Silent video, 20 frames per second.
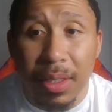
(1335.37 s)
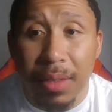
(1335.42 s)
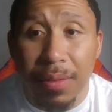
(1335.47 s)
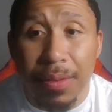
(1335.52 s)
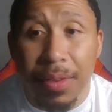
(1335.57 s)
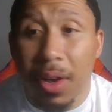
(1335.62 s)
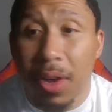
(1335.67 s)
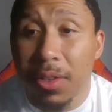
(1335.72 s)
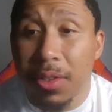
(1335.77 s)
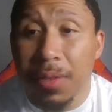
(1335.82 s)

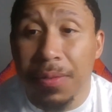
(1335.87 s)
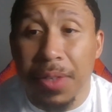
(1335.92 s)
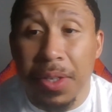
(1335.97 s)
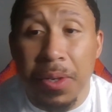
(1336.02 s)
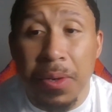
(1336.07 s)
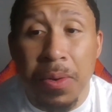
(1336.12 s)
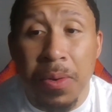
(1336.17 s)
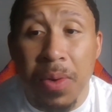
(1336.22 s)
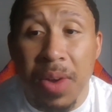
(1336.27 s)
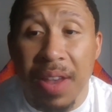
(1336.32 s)
For those of
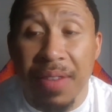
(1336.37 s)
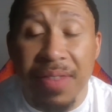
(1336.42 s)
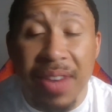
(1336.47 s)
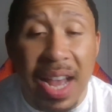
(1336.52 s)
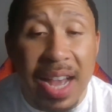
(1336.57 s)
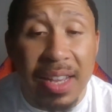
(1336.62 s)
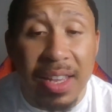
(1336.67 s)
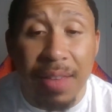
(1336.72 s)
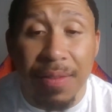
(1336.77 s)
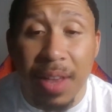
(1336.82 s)
you who have
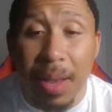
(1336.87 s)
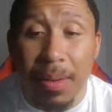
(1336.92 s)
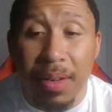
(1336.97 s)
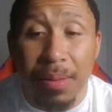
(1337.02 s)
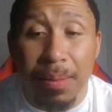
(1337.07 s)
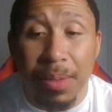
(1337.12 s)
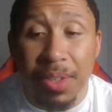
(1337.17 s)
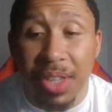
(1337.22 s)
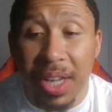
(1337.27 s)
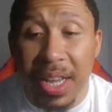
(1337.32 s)
not given
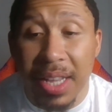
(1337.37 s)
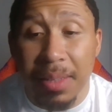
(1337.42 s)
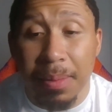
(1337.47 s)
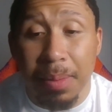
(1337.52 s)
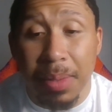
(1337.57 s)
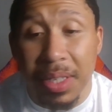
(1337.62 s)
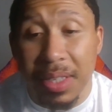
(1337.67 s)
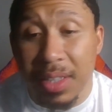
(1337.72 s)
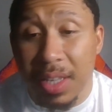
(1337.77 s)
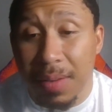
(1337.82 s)
Gundam a chance,
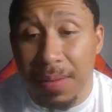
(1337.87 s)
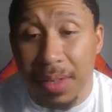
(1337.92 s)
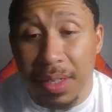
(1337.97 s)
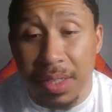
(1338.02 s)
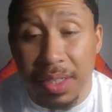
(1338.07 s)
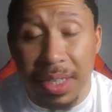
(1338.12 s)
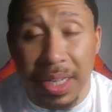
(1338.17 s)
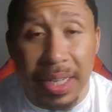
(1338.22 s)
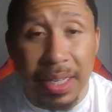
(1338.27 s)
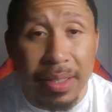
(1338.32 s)
please give it a
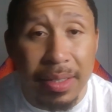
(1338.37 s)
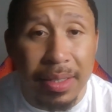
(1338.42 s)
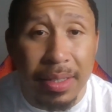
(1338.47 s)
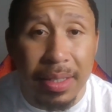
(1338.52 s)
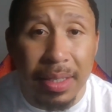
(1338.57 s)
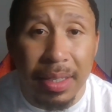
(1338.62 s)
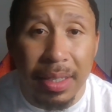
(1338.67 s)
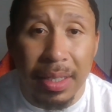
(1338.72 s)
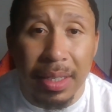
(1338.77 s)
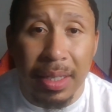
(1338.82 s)
chance.
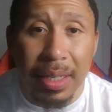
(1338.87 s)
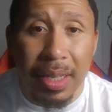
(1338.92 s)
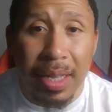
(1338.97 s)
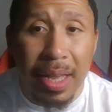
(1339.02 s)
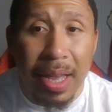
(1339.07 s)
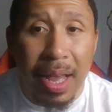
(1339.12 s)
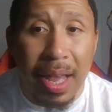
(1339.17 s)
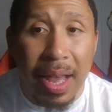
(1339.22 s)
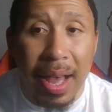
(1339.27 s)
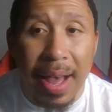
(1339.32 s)

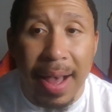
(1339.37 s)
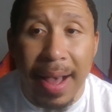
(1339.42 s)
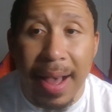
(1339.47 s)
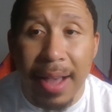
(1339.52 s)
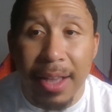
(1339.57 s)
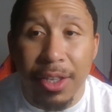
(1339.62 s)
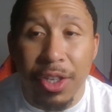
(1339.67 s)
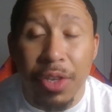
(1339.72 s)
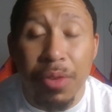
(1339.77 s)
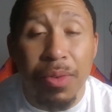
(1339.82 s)

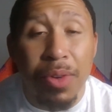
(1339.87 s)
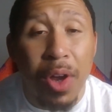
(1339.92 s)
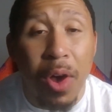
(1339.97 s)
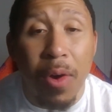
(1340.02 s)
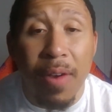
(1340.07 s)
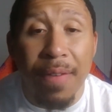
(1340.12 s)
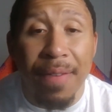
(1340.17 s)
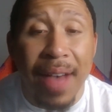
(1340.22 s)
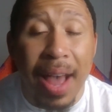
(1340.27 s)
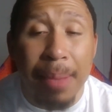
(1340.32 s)
You
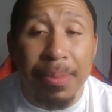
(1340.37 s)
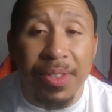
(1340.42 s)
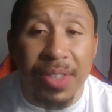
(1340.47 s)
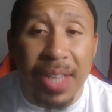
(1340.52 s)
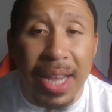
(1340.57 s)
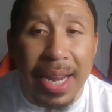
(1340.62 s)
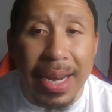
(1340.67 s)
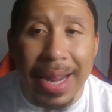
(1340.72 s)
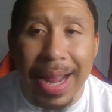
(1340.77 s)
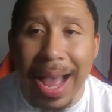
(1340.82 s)
know if I'm
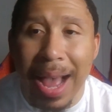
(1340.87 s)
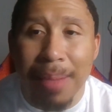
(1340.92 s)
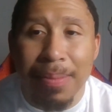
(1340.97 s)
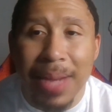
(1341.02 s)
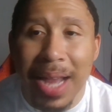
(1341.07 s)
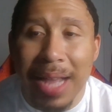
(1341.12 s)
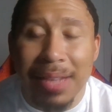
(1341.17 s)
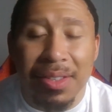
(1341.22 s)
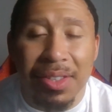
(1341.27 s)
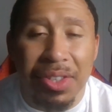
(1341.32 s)
saying it, I'm
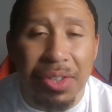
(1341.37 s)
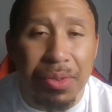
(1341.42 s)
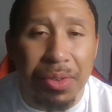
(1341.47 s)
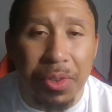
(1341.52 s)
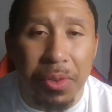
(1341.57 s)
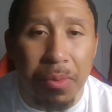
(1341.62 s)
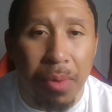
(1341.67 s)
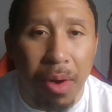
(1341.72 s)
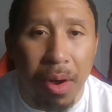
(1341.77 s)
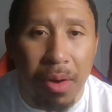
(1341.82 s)
not steering
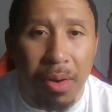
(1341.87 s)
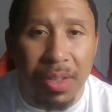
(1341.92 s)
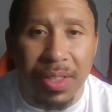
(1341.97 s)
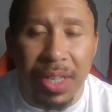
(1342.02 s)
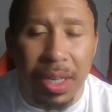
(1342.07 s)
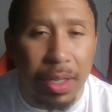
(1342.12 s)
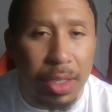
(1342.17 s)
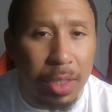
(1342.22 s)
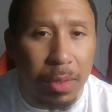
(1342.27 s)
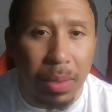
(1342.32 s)
you wrong or
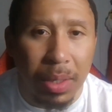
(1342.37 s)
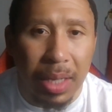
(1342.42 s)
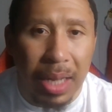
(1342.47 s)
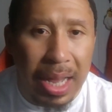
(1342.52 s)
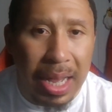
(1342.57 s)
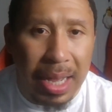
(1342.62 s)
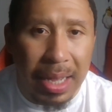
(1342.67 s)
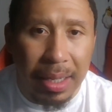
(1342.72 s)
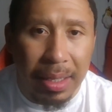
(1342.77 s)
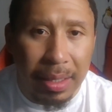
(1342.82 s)
telling you a
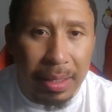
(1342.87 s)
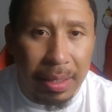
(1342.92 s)
lie.